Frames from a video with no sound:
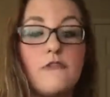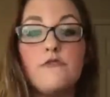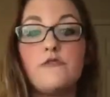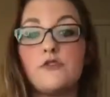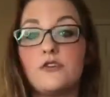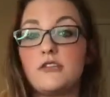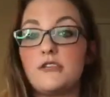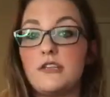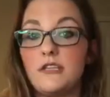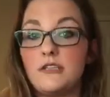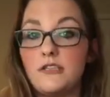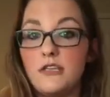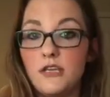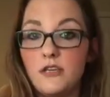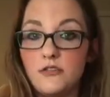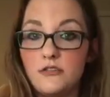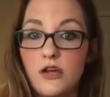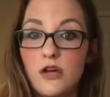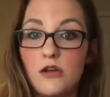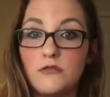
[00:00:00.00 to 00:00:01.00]
for Scentsy
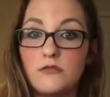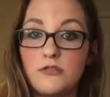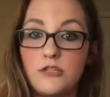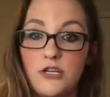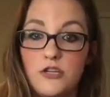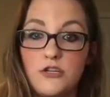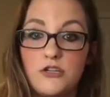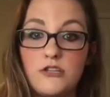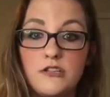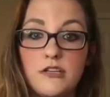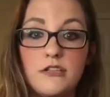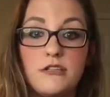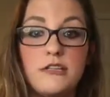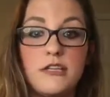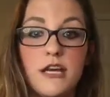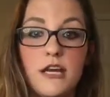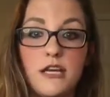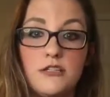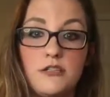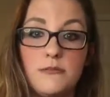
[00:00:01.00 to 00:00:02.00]
consultants and your Scentsy
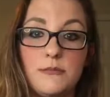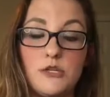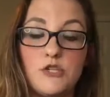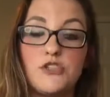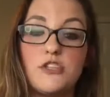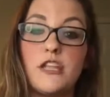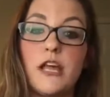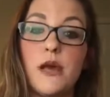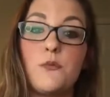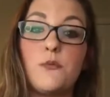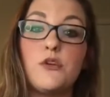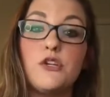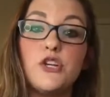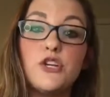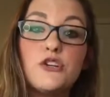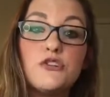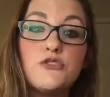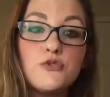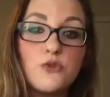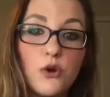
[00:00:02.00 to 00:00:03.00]
customers so that when
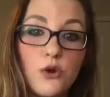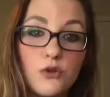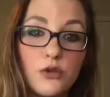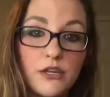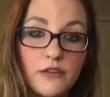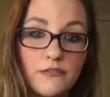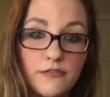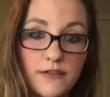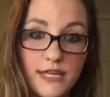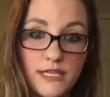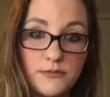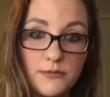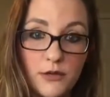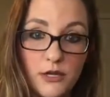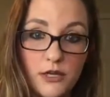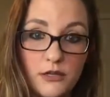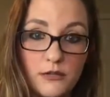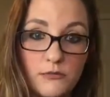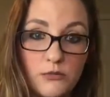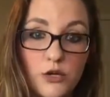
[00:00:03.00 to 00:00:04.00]
you're scrolling Facebook
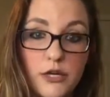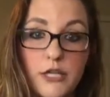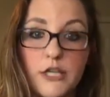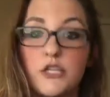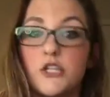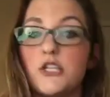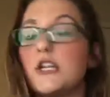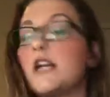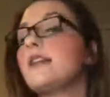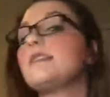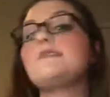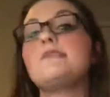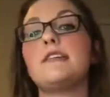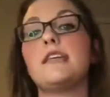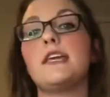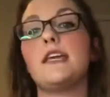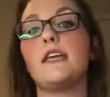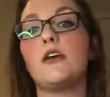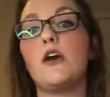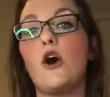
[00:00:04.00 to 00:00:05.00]
in the morning, you're not
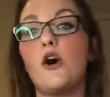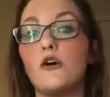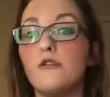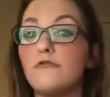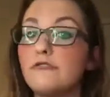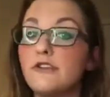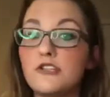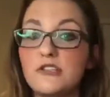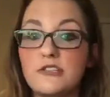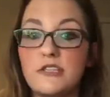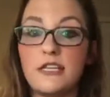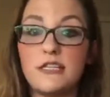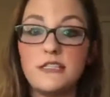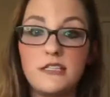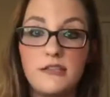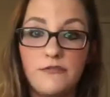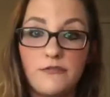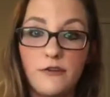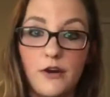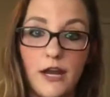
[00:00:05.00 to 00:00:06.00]
seeing all of your
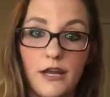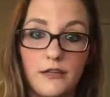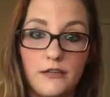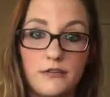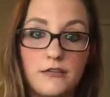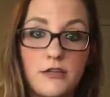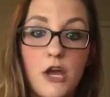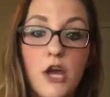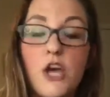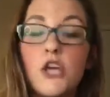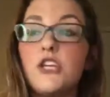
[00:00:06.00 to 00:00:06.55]
Scentsy friends,